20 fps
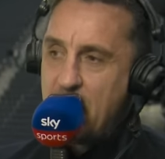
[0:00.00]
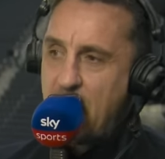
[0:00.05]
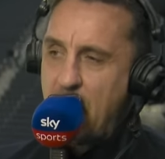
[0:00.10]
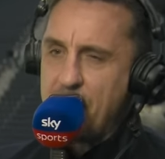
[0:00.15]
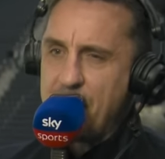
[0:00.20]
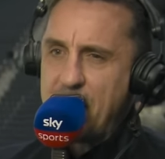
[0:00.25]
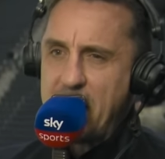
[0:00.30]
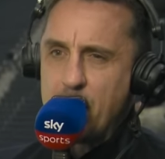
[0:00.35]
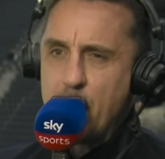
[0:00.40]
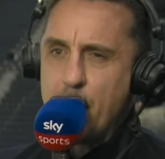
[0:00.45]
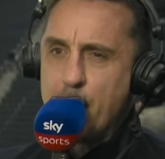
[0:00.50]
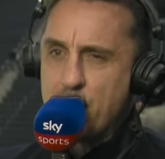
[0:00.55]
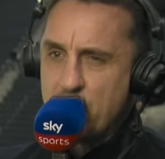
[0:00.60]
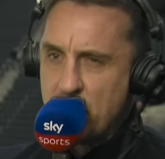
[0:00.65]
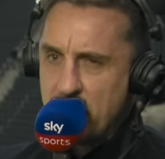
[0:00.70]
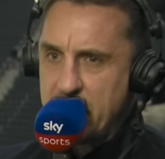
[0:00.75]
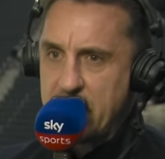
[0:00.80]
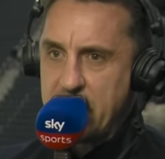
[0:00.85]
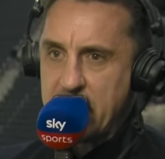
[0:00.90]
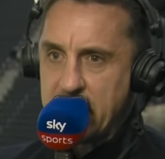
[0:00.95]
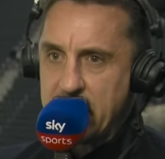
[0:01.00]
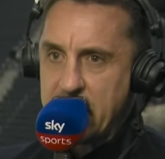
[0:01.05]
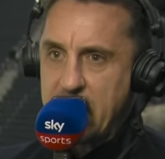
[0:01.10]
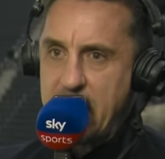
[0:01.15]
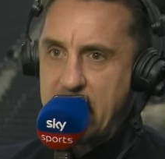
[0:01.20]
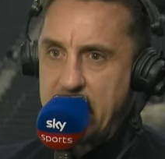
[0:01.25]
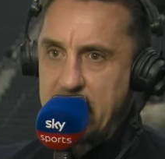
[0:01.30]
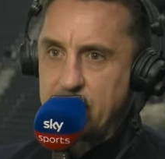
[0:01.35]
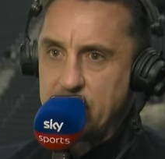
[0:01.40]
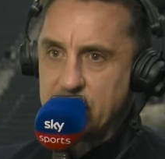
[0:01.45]
And they were brilliant
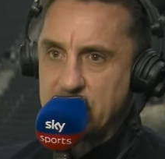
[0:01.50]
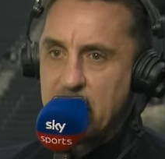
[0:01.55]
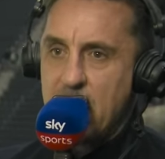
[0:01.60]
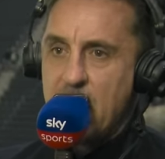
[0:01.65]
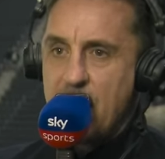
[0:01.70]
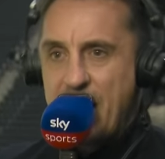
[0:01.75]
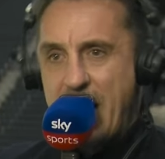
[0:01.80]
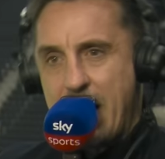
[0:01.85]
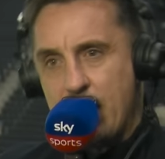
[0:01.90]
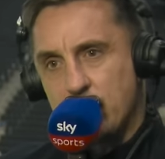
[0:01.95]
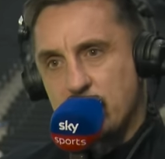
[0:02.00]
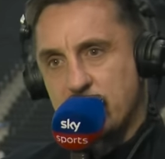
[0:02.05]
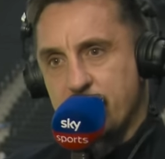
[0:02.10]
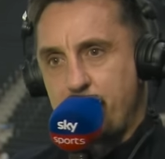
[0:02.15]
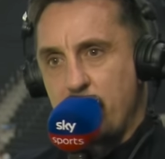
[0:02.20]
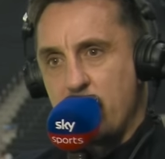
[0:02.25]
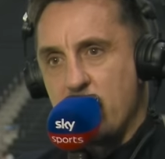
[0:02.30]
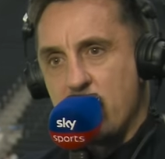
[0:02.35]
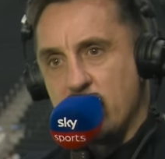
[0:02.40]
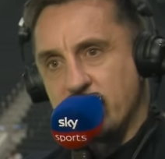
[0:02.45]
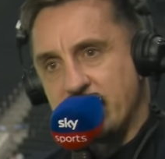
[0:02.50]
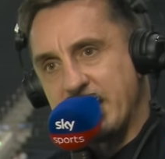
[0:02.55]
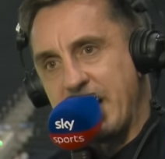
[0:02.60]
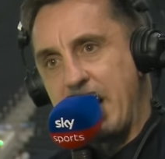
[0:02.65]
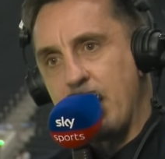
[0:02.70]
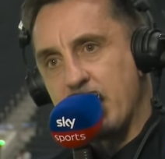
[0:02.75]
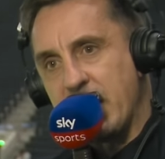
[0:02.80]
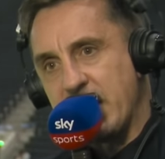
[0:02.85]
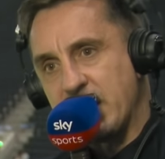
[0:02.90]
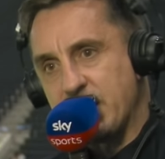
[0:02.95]
games. That was Spurs as
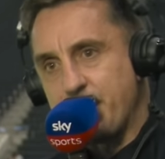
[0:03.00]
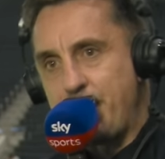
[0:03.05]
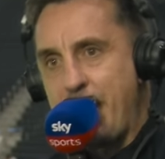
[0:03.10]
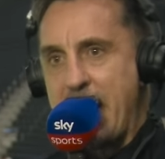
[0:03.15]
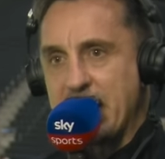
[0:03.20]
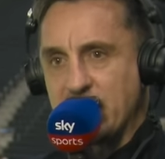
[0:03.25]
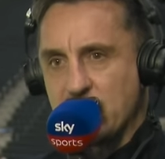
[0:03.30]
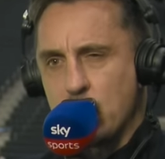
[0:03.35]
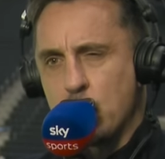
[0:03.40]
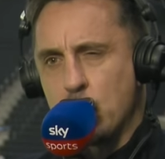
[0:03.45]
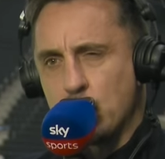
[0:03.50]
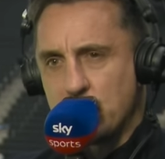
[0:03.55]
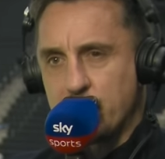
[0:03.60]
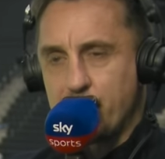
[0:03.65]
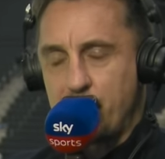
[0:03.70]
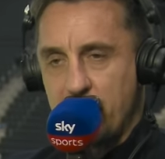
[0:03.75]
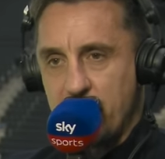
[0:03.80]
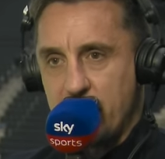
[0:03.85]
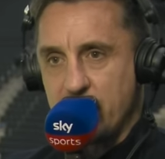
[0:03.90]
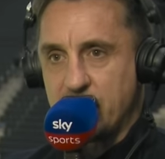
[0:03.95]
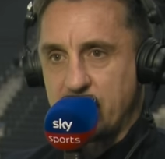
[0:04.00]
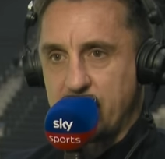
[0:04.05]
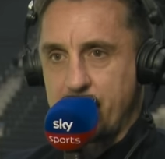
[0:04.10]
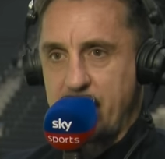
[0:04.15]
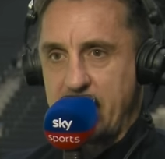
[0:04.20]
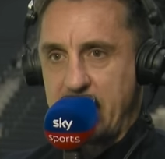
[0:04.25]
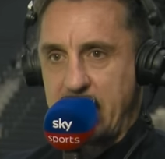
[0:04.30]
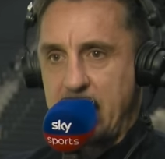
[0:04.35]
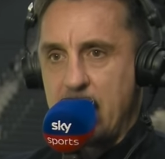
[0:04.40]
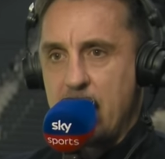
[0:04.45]
I would expect a good Spurs to
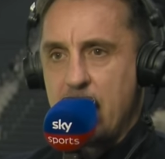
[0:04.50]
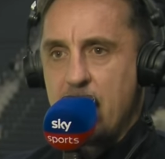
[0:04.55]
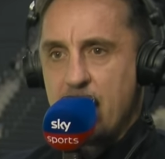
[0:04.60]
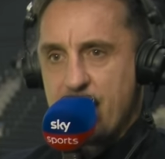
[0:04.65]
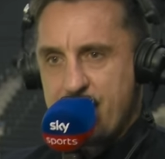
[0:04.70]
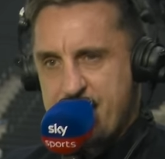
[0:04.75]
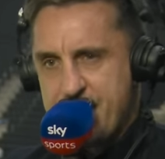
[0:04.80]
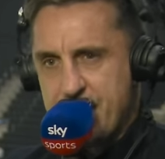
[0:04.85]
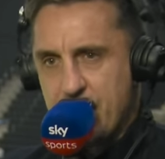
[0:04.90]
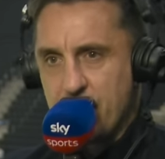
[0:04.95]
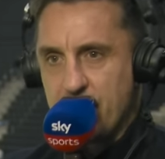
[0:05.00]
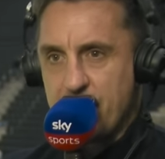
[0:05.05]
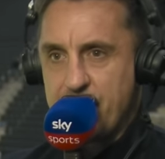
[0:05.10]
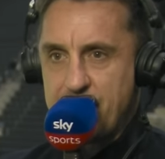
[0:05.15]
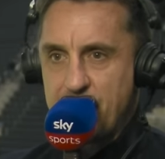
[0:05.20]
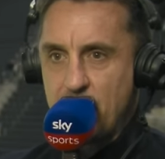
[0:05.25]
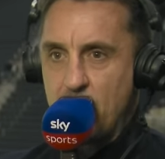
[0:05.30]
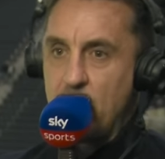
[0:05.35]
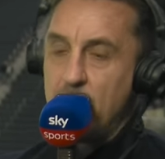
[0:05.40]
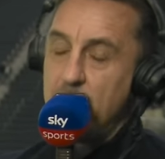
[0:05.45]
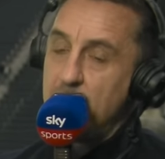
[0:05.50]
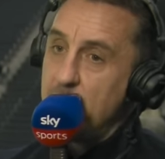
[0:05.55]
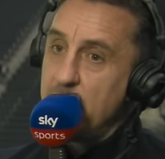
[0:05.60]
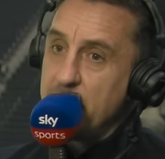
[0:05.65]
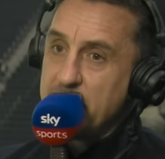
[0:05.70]
be. Front foot.